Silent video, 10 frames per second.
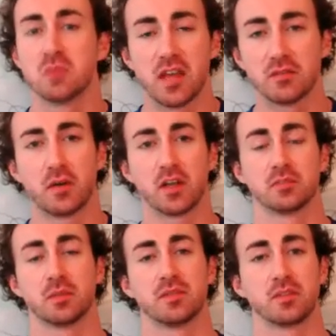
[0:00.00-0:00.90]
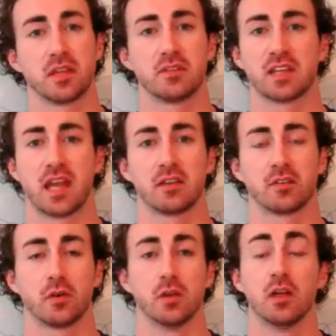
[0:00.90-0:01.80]
Avoid them if you can at
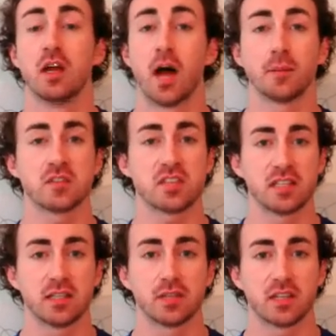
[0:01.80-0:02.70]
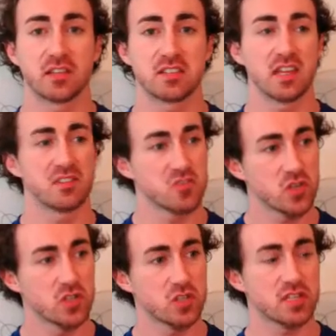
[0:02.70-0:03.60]
all. I'm not saying live like a saint,
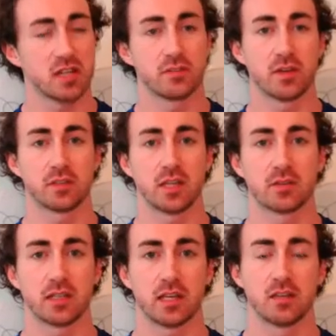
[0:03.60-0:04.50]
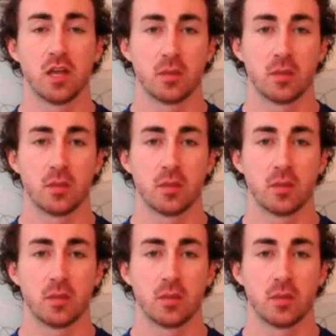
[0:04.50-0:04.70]
treat yourself every now and again,